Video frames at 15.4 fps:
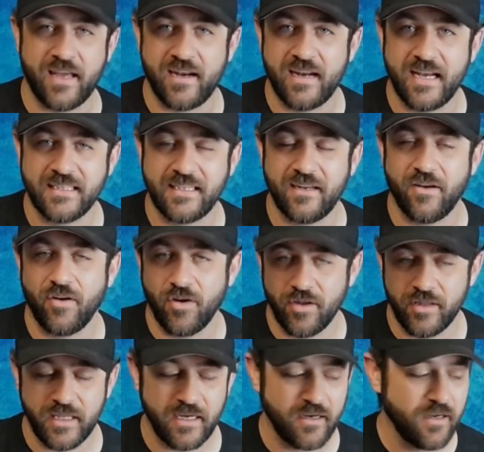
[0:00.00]
anodizing
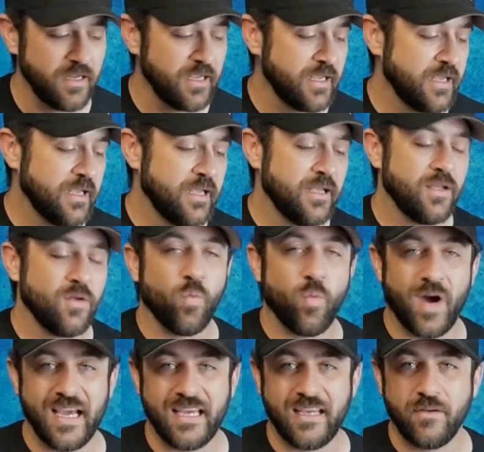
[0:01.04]
on there.
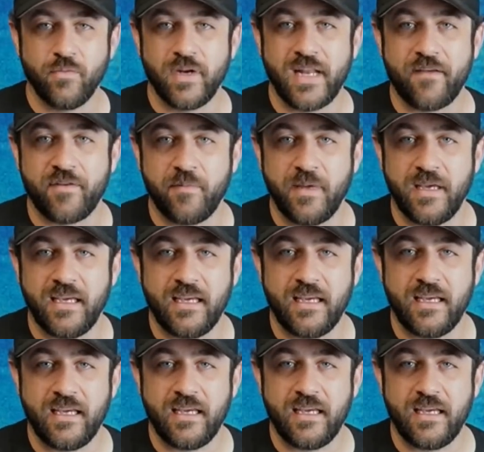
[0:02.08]
White would have to be
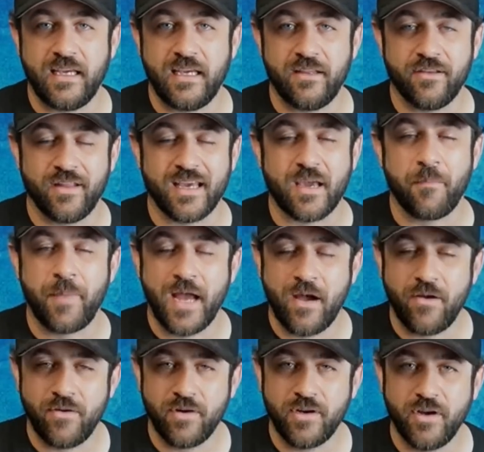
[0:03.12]
either like a powder
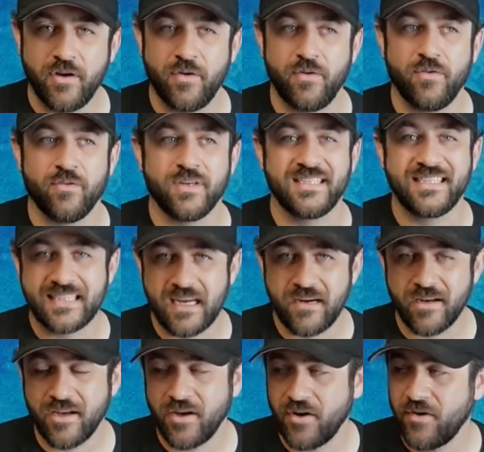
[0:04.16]
coat or a Cerakote.
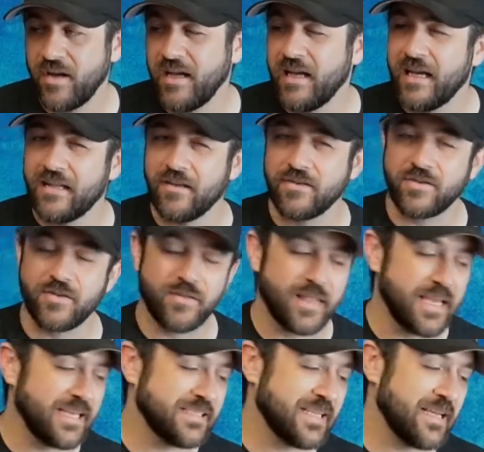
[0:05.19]
And those are things
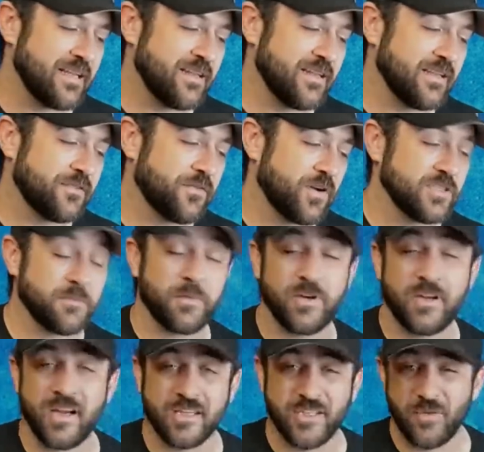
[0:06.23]
that, as far as a
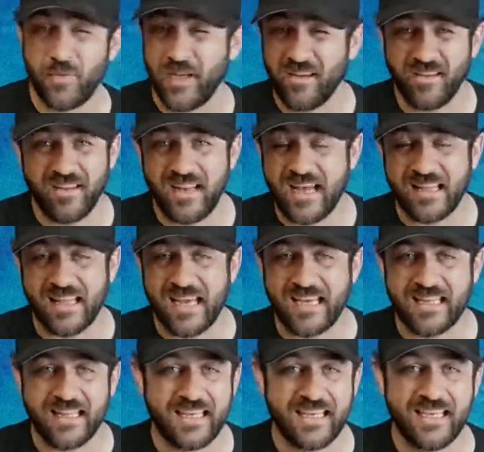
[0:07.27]
production wheel, not
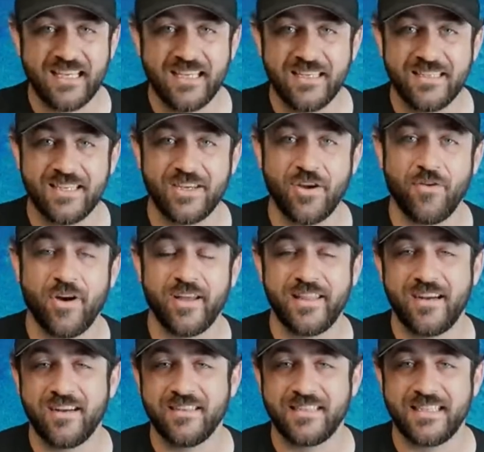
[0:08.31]
likely to go on
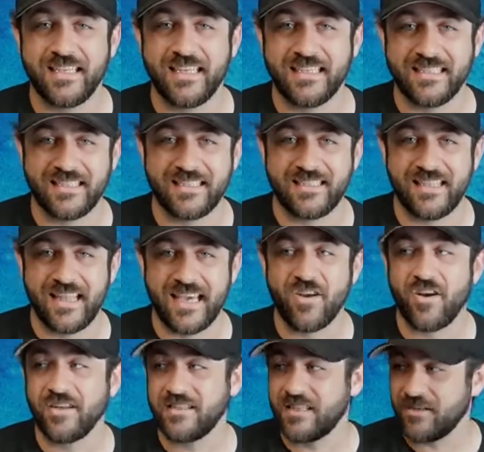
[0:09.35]
there, is they
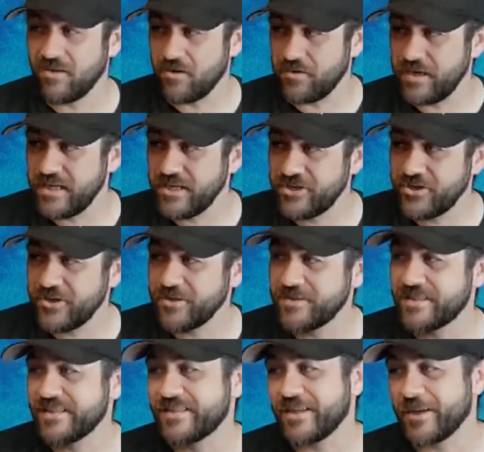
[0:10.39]
cause their own
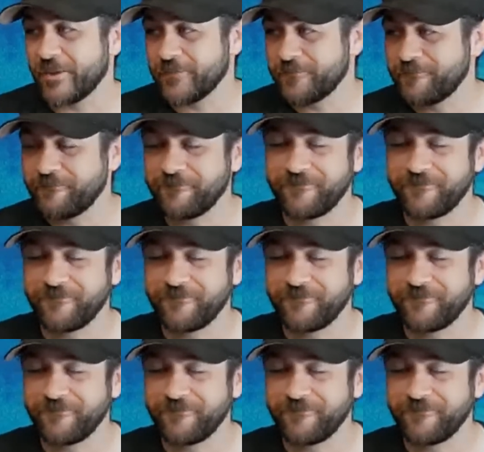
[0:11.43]
issues. So,